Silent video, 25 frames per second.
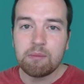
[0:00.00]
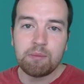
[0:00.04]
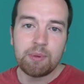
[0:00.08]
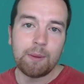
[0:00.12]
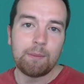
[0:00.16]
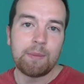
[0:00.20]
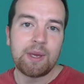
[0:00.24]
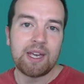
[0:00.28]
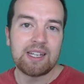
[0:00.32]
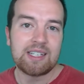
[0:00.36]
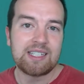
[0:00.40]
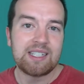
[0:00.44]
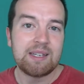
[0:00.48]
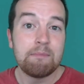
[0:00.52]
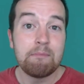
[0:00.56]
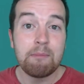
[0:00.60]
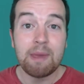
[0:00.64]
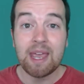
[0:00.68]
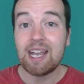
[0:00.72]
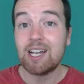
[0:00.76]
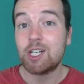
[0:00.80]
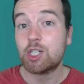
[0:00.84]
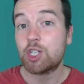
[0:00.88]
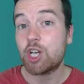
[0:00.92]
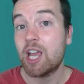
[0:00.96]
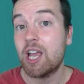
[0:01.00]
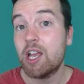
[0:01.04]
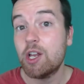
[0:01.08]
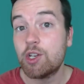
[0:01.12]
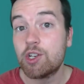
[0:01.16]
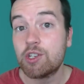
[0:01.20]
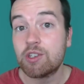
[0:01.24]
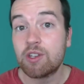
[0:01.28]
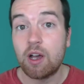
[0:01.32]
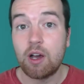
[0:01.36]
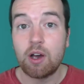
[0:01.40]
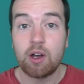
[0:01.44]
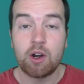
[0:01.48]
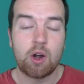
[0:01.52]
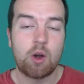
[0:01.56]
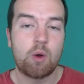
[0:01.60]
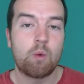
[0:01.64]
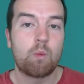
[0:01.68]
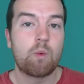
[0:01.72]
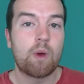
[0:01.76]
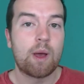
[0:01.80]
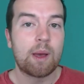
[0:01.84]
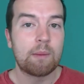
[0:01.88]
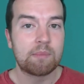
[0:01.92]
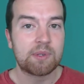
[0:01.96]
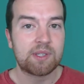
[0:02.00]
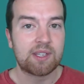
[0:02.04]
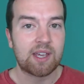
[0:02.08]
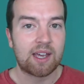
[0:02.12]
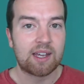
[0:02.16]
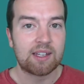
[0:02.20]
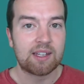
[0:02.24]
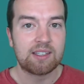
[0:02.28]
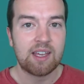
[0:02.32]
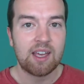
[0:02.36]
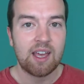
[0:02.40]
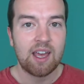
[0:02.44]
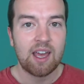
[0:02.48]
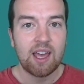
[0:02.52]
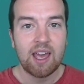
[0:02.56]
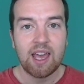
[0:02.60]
implement to make changes on our websites.